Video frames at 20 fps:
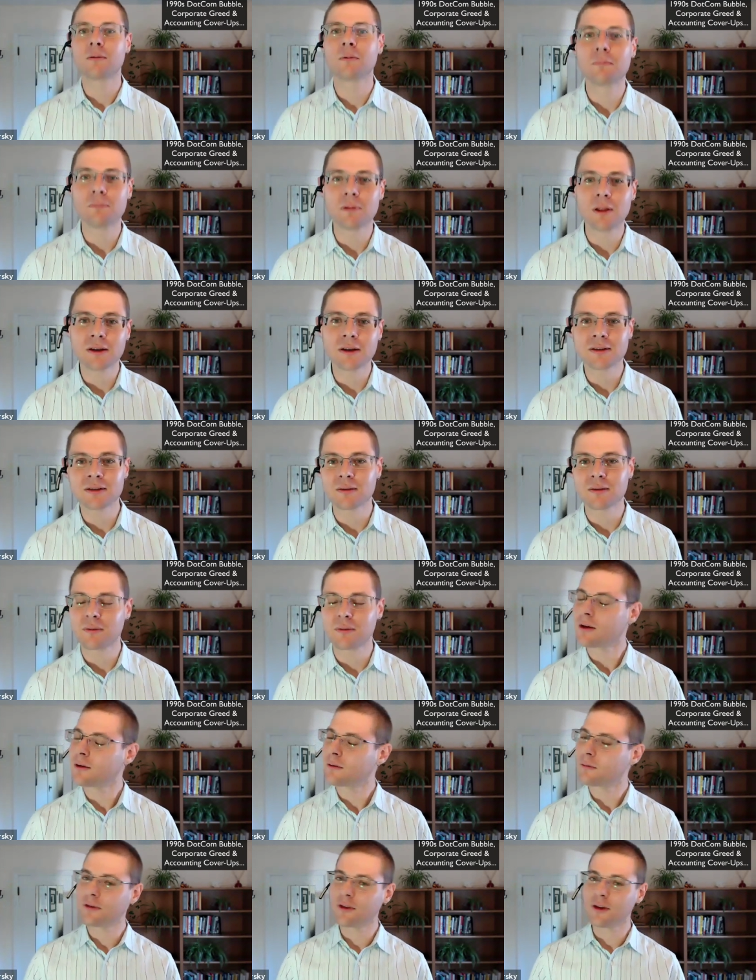placed, you
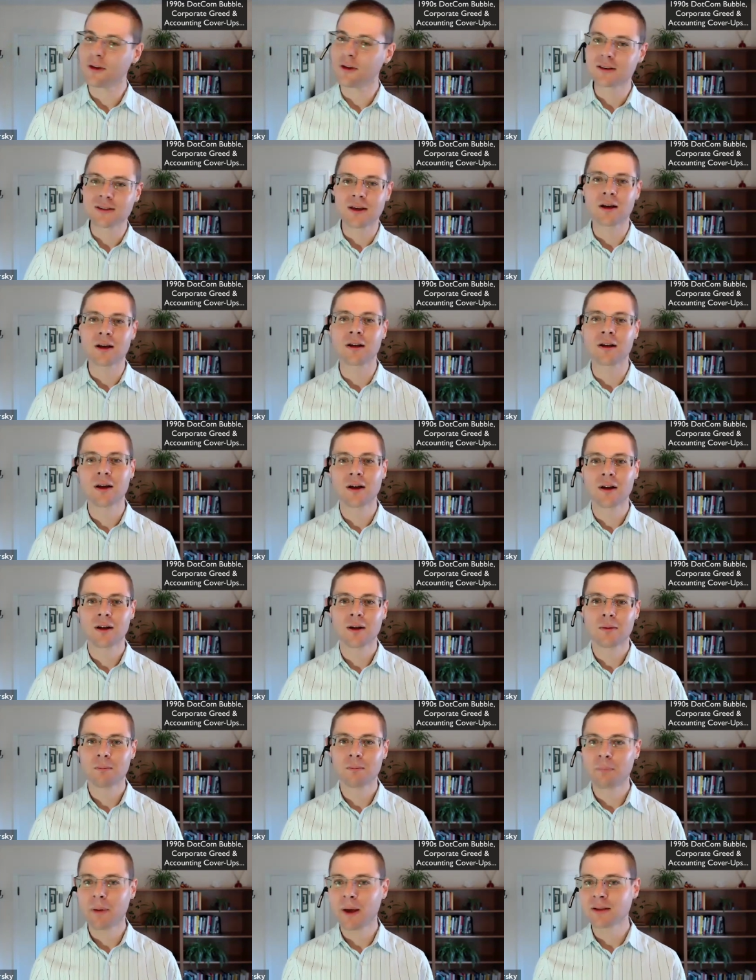know, things like
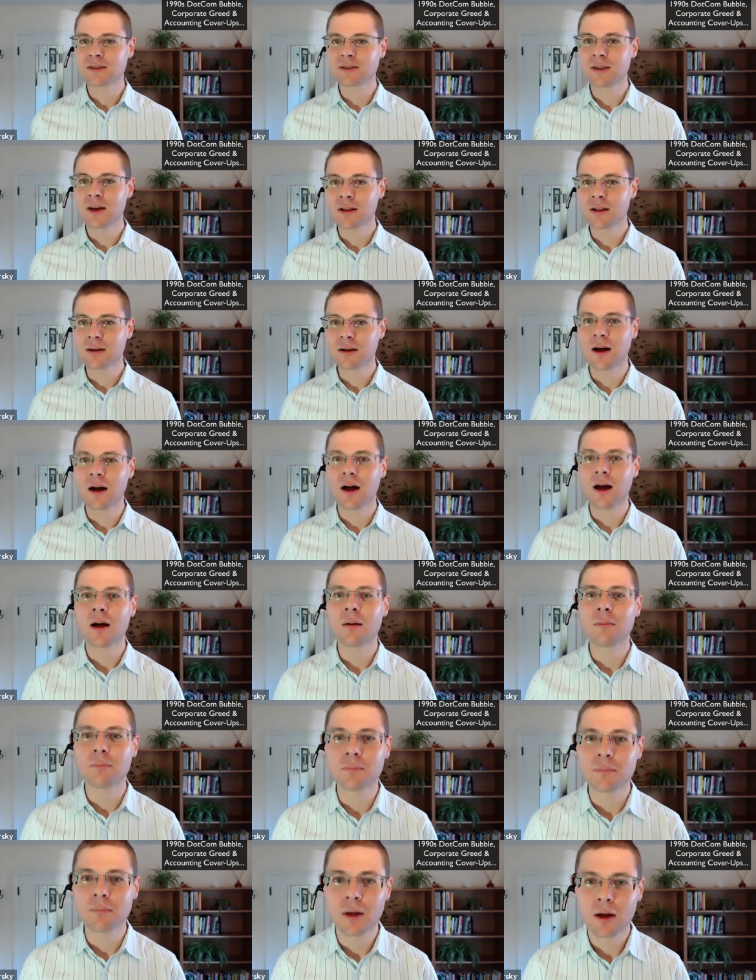pets dot
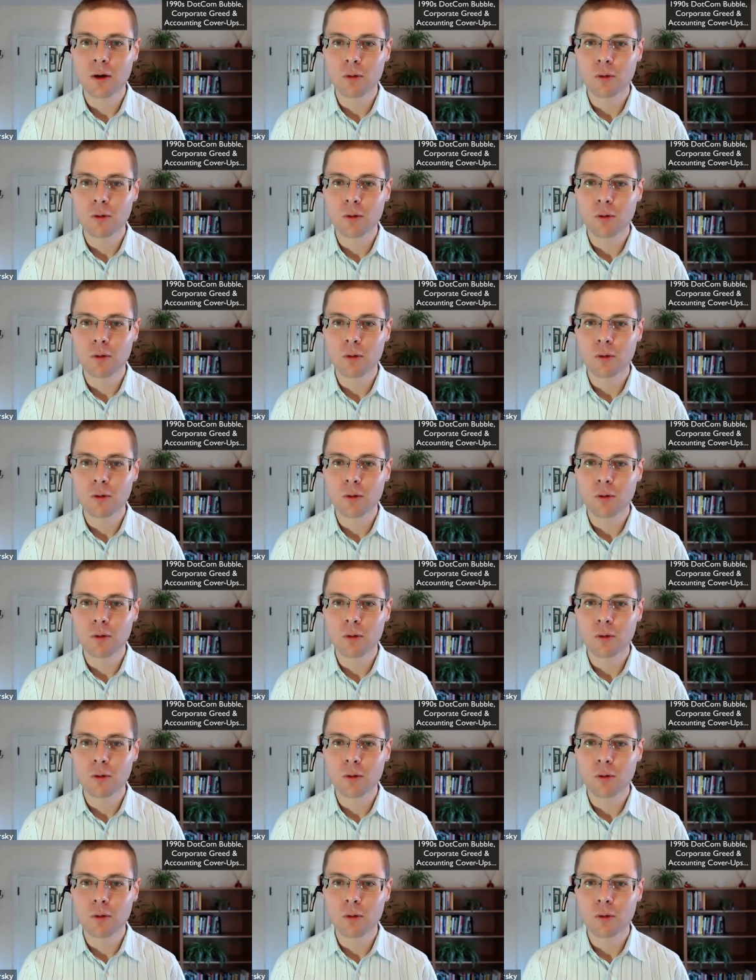com,